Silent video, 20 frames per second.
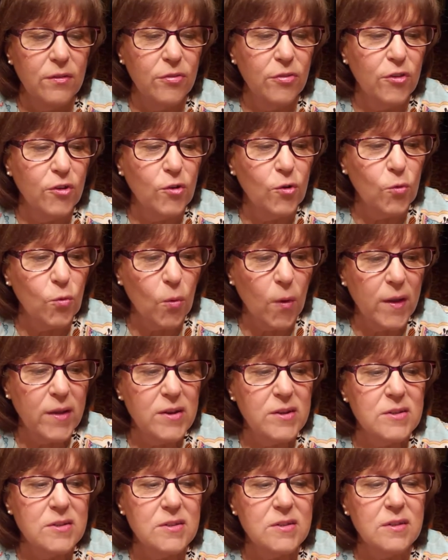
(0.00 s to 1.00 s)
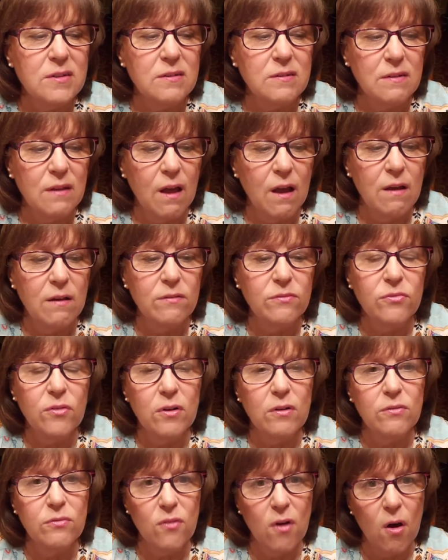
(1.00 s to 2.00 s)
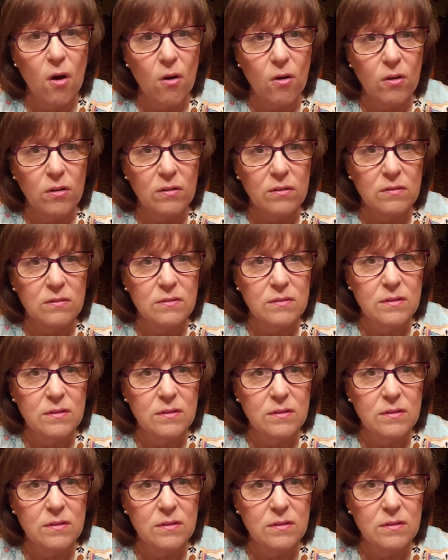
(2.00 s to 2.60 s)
the greatest love of all.